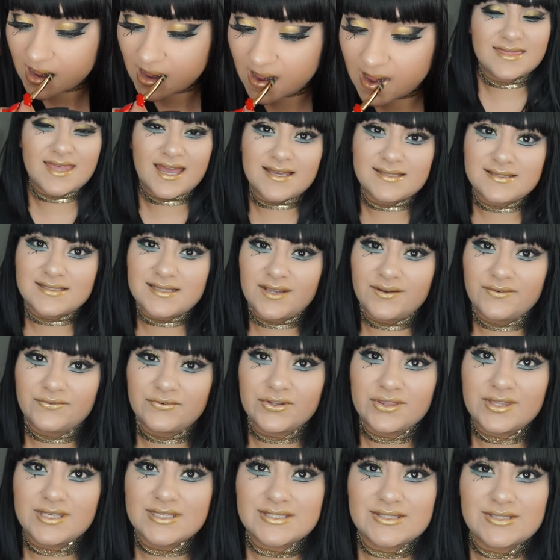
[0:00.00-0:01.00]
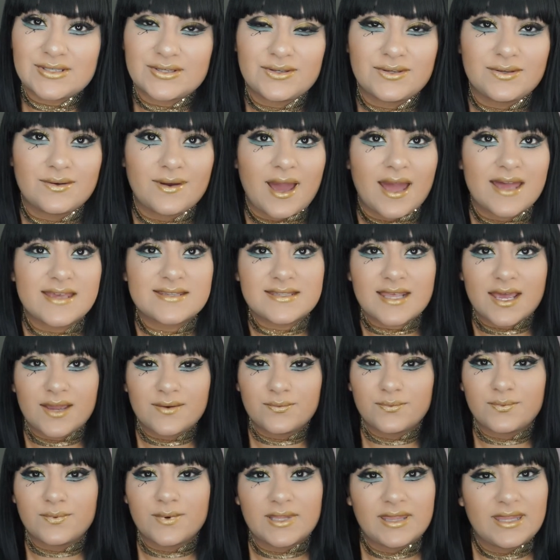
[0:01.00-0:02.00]
That's it for this look, you guys.
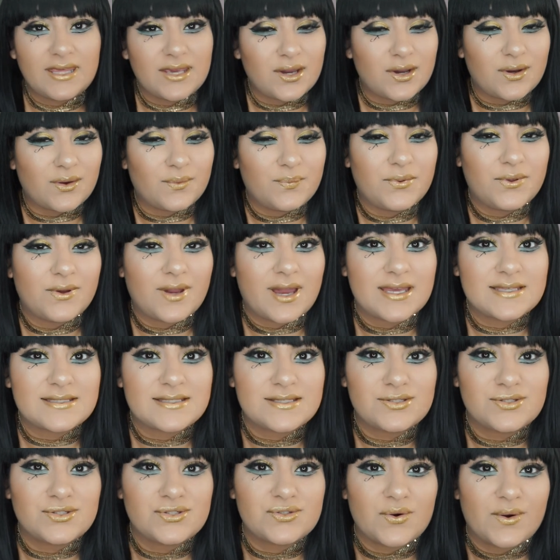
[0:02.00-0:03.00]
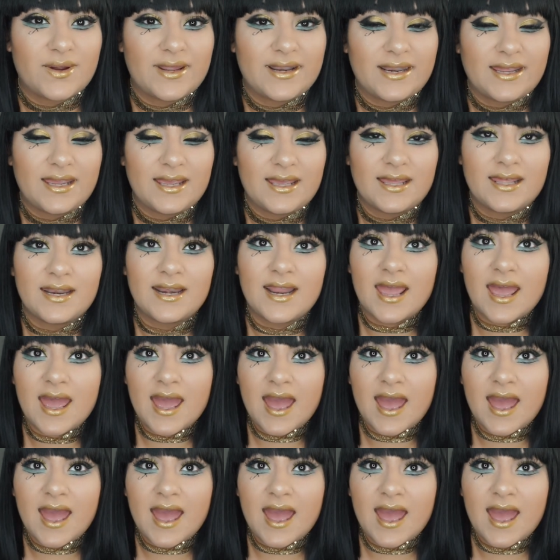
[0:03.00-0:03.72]
I really hope you guys enjoyed it.